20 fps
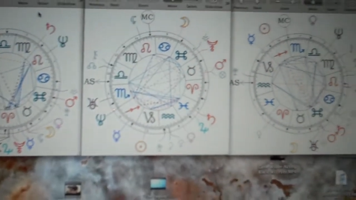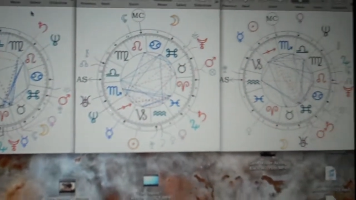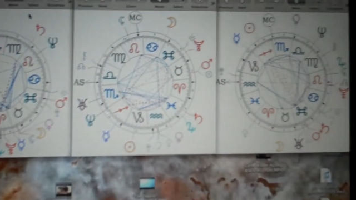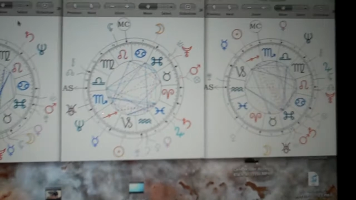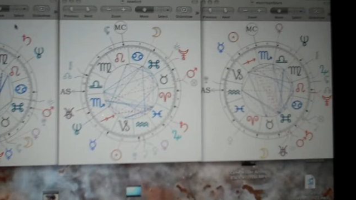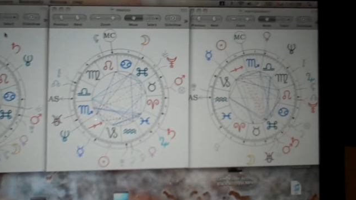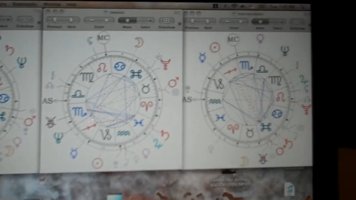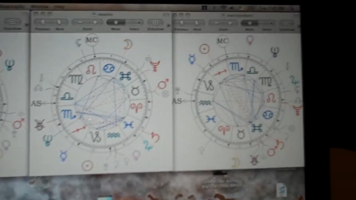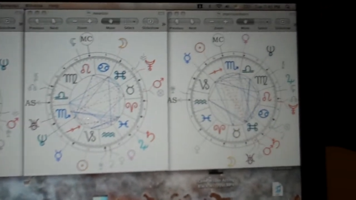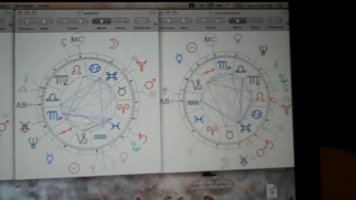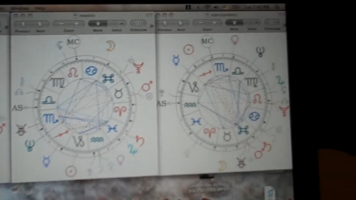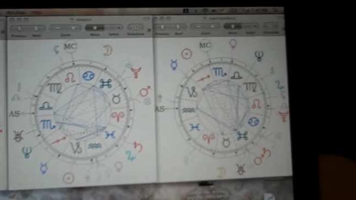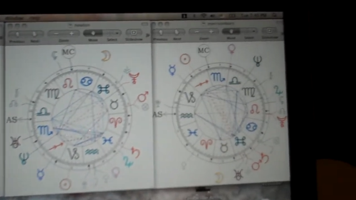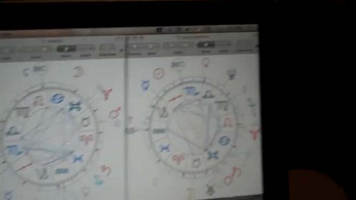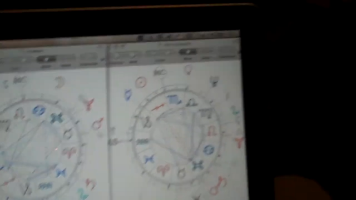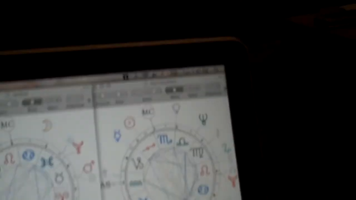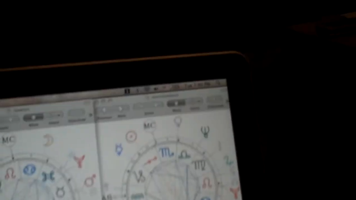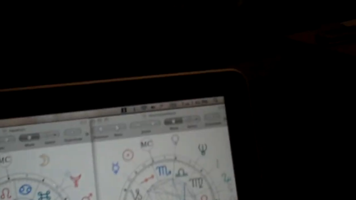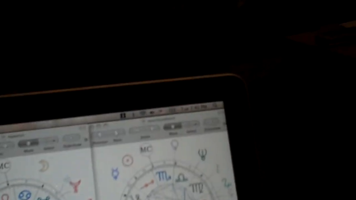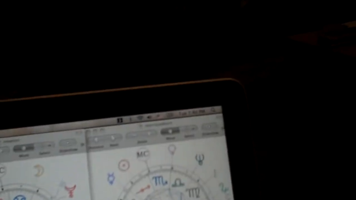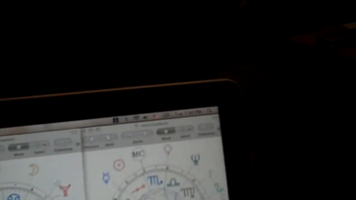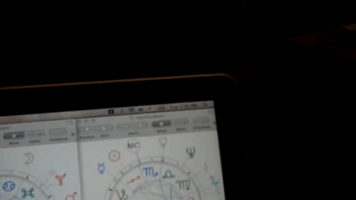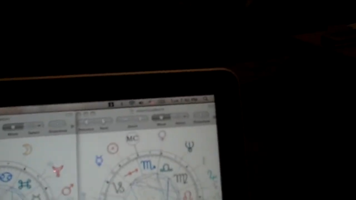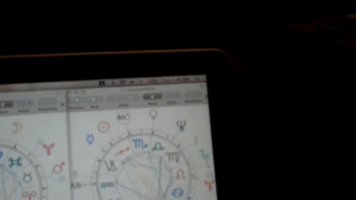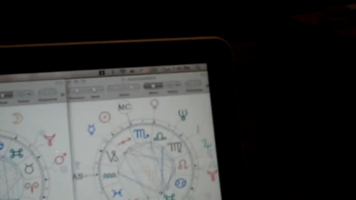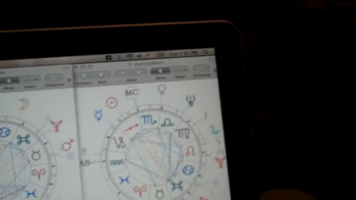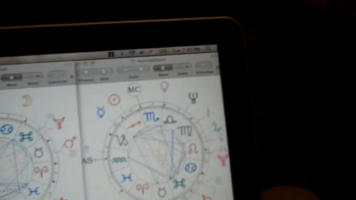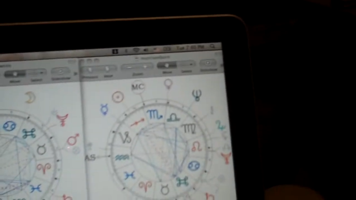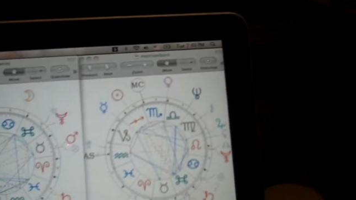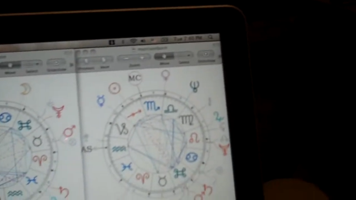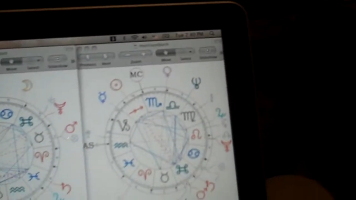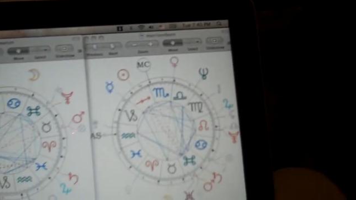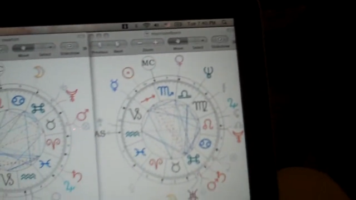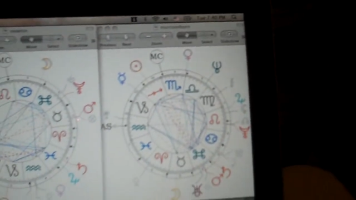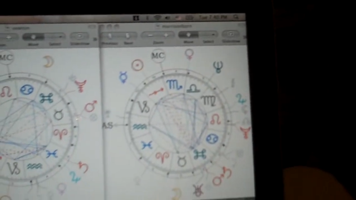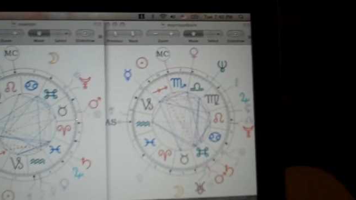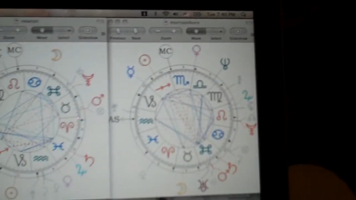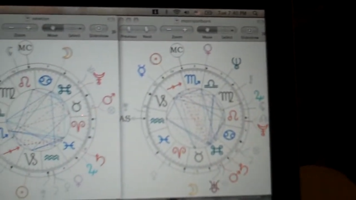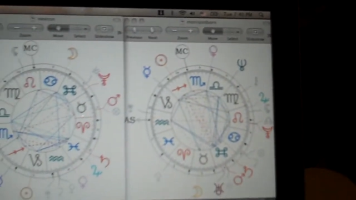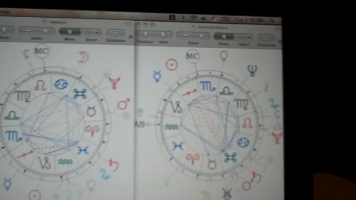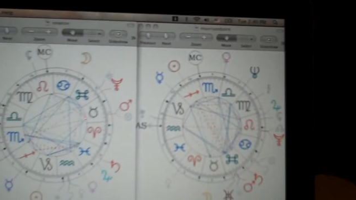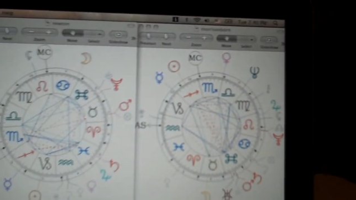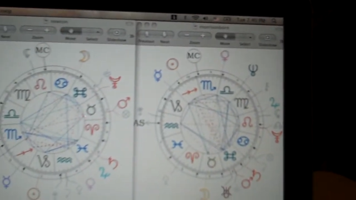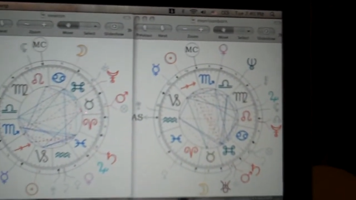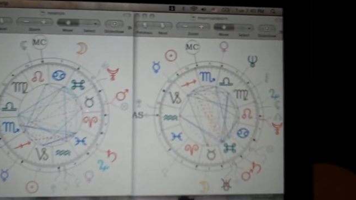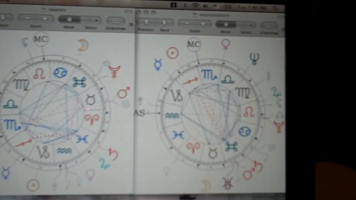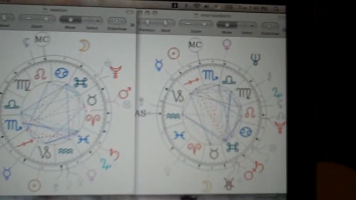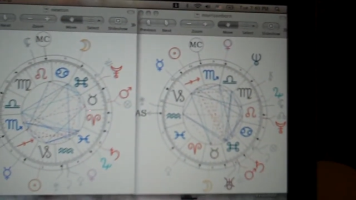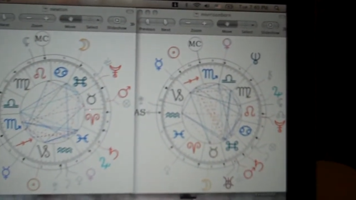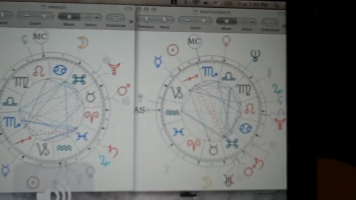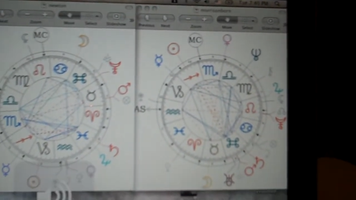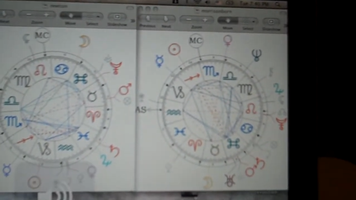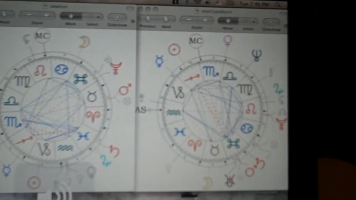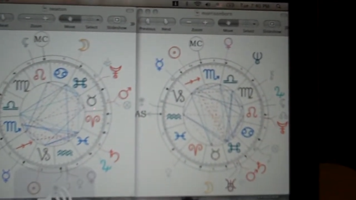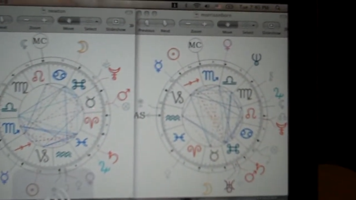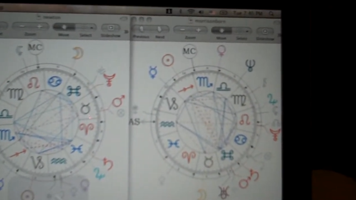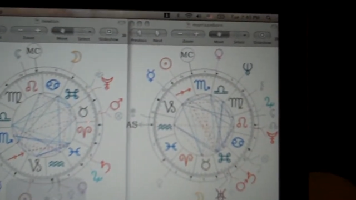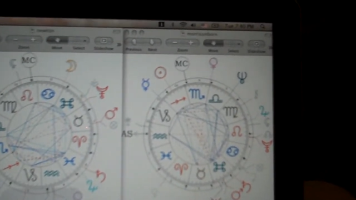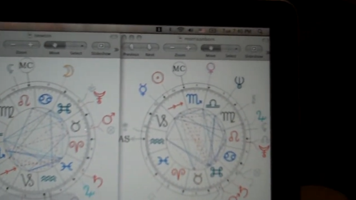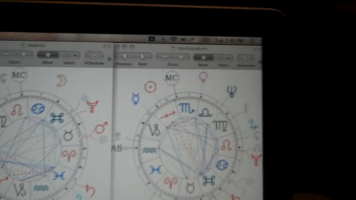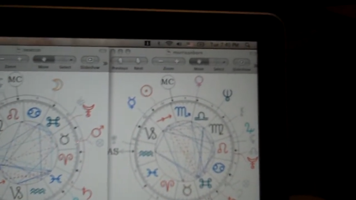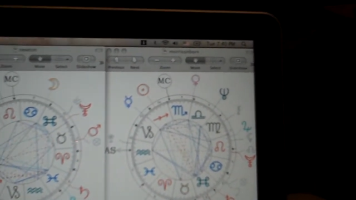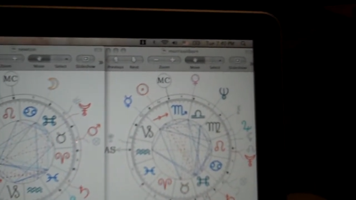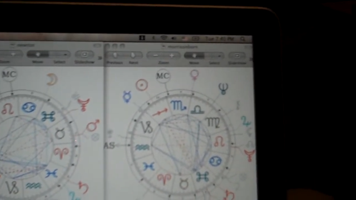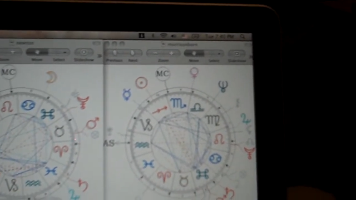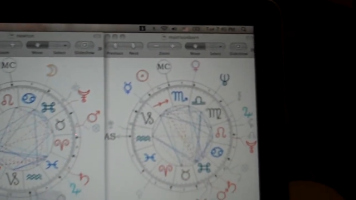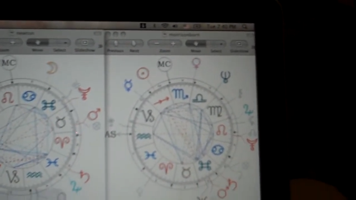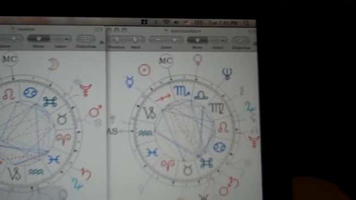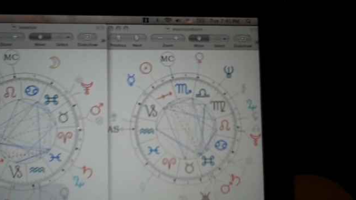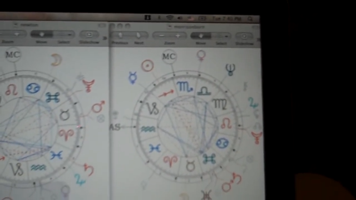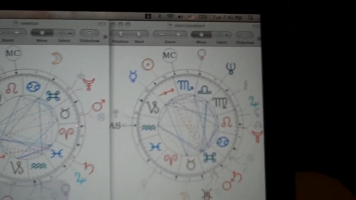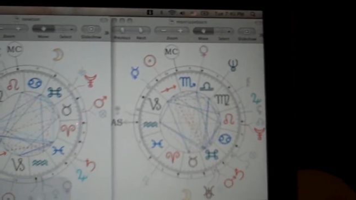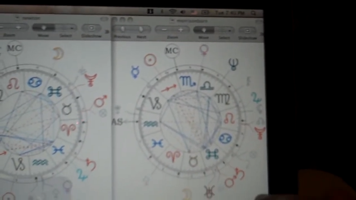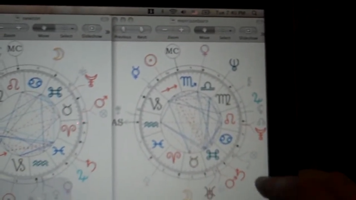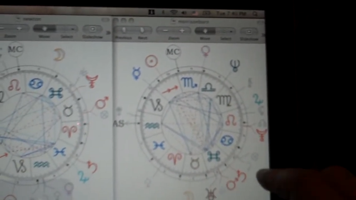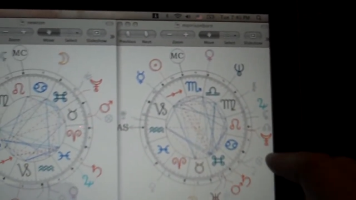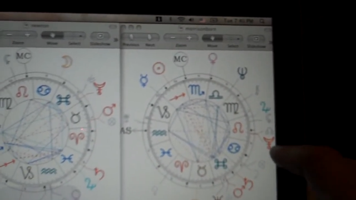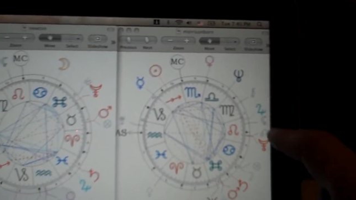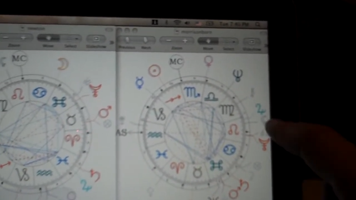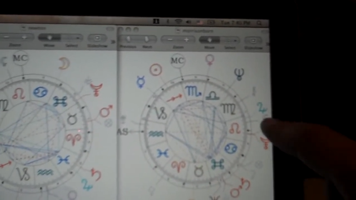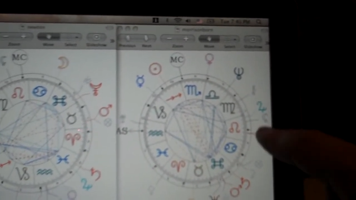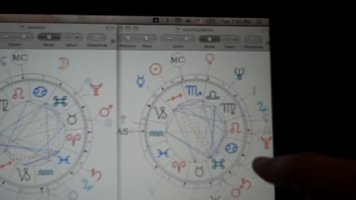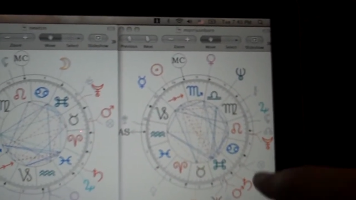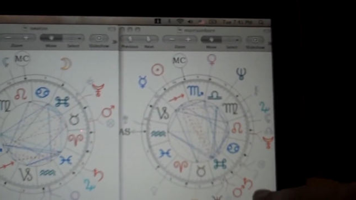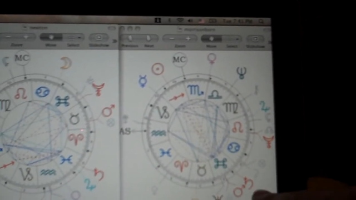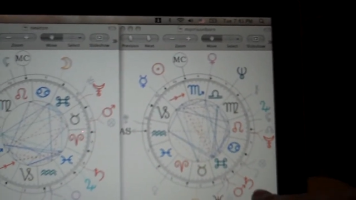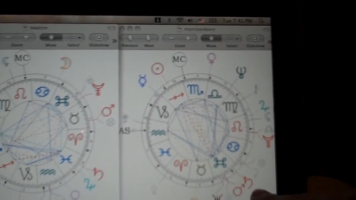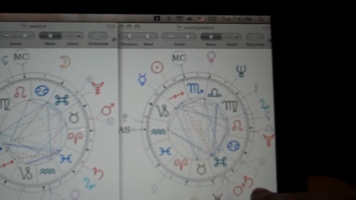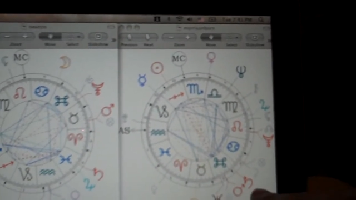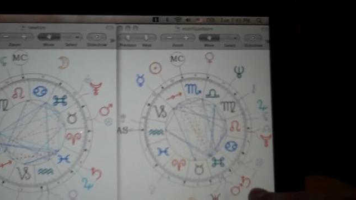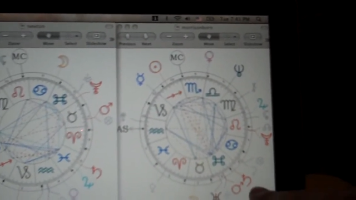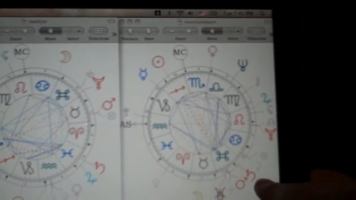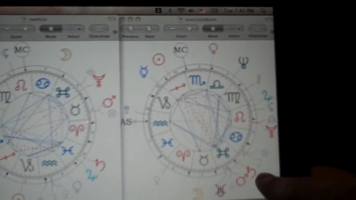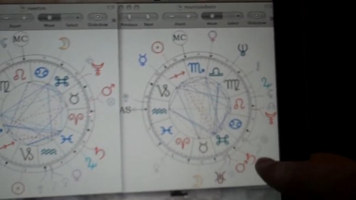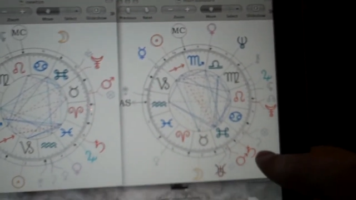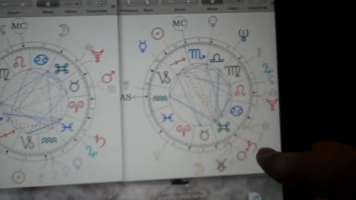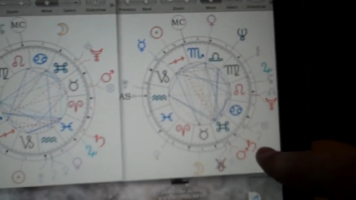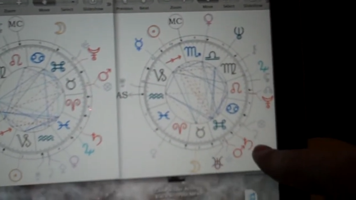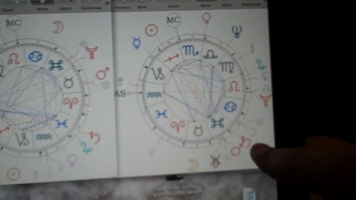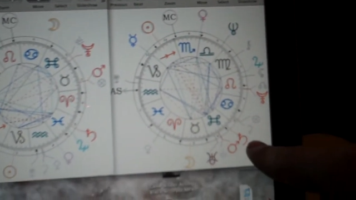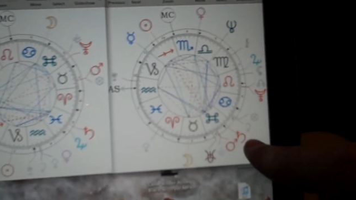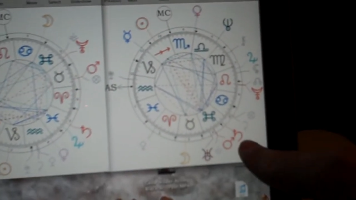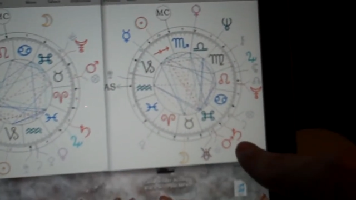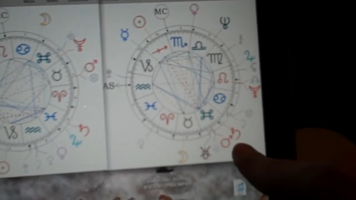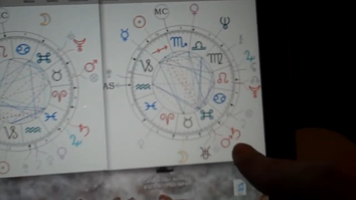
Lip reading: Nobody's mouth can be seen.